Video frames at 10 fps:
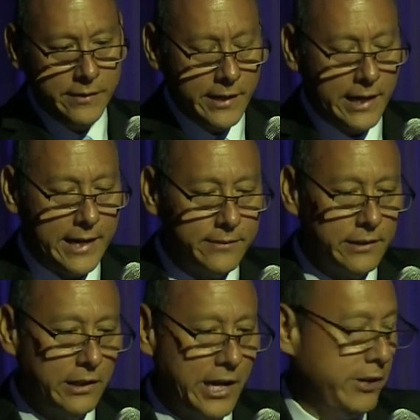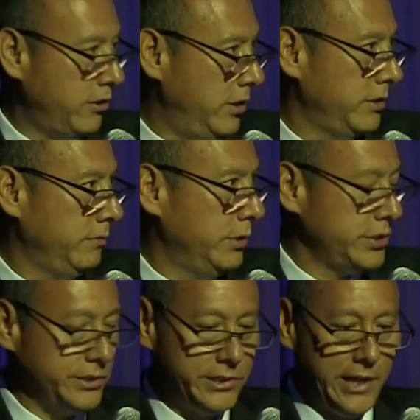and then I add the line art,
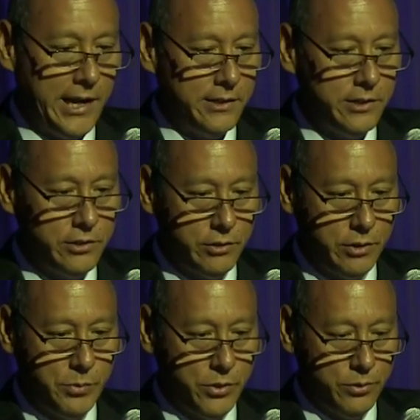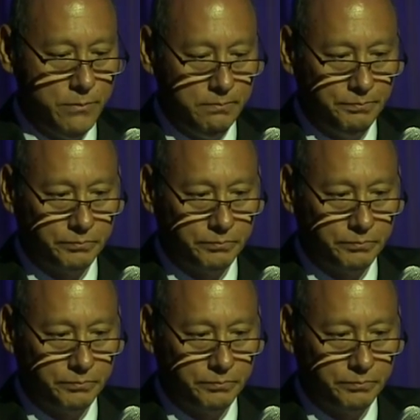which is scanned into a computer.